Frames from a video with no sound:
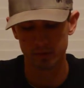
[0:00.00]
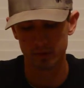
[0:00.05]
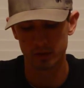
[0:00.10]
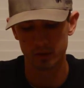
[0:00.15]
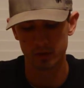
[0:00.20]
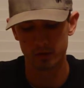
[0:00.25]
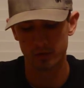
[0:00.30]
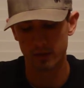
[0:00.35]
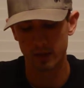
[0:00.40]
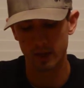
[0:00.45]

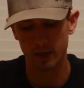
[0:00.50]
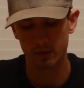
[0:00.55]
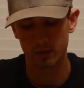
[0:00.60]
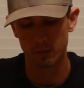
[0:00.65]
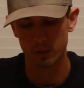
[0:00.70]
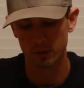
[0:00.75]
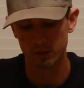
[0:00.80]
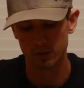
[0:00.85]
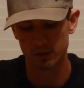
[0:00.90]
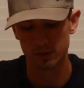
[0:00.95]
The flatter
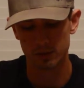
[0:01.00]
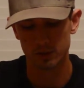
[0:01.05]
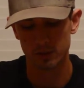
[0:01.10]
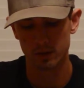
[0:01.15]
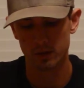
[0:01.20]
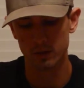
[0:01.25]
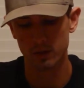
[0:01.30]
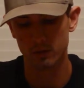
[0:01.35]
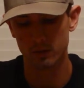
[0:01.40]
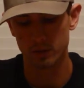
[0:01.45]
ones
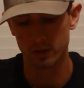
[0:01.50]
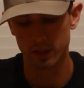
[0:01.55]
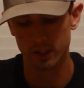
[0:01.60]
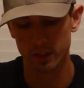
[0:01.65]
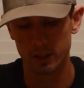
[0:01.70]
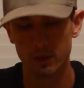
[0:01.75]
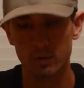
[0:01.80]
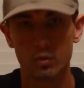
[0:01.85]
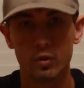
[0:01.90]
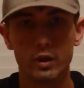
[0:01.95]
will get
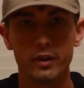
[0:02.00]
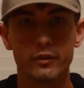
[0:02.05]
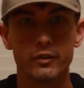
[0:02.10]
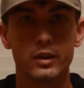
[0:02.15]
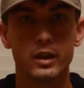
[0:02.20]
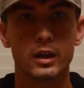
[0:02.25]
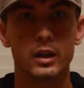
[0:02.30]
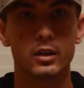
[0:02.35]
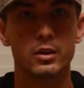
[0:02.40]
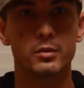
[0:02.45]
in the way if
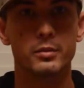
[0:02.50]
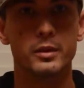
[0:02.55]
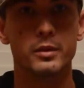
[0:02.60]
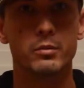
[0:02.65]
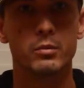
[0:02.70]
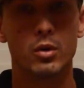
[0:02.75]
you got a little bit